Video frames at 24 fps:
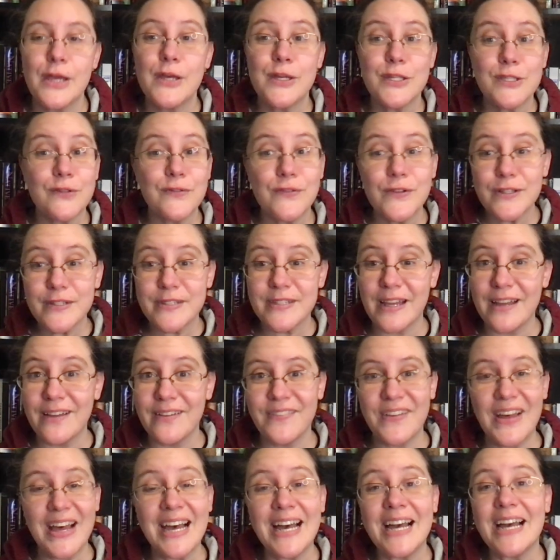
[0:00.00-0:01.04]
So first off,
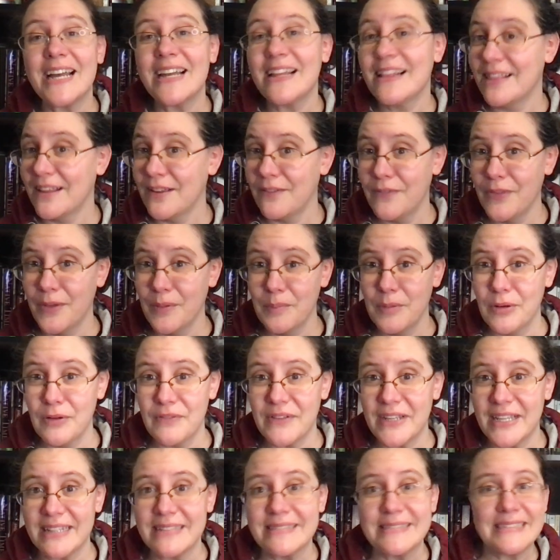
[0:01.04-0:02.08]
I love the
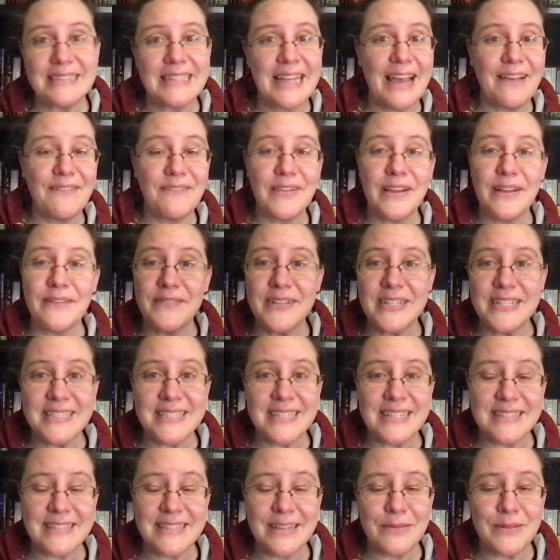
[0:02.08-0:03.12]
movie. Have loved it
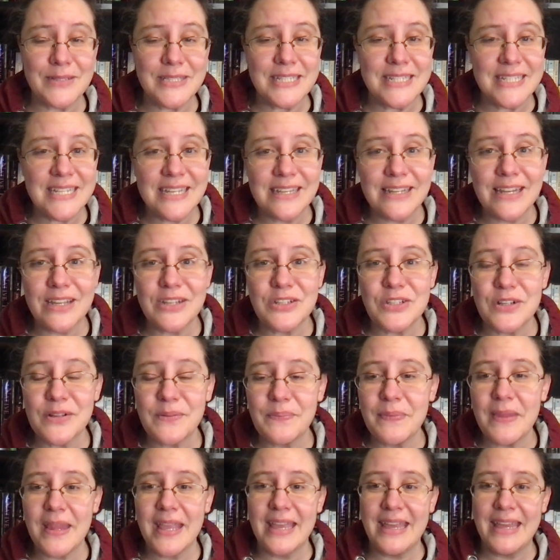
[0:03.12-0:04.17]
since I was a teenager
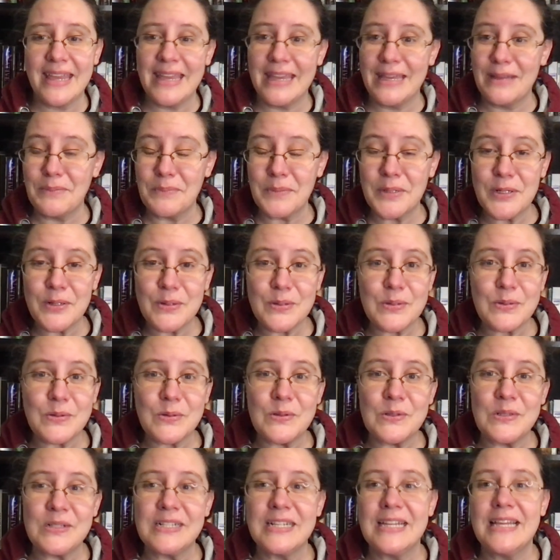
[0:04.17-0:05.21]
in middle
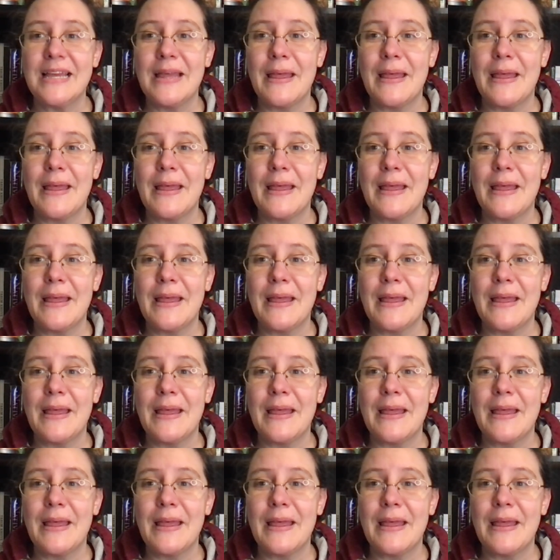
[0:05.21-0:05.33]
school,